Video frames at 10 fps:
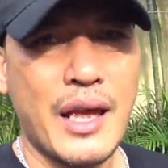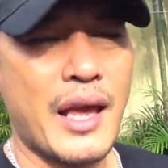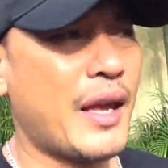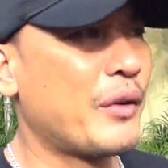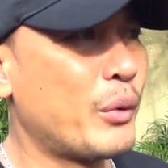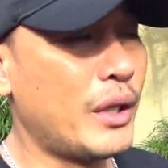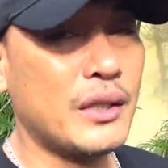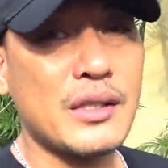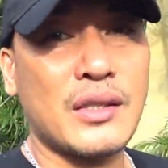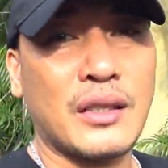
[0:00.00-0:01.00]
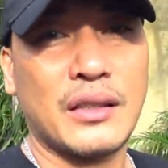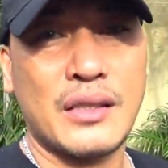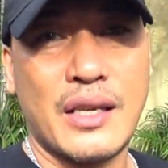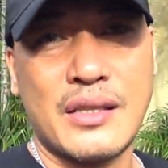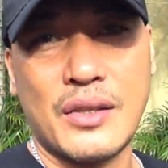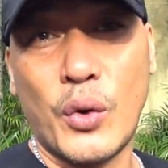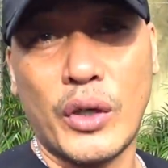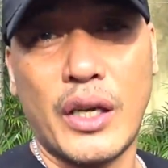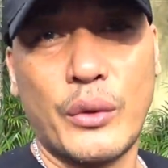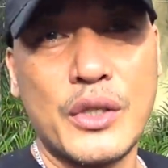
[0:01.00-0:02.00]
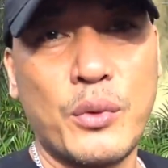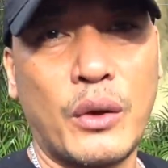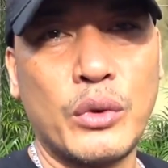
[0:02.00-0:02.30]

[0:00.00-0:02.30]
and really just going to test the audio as well.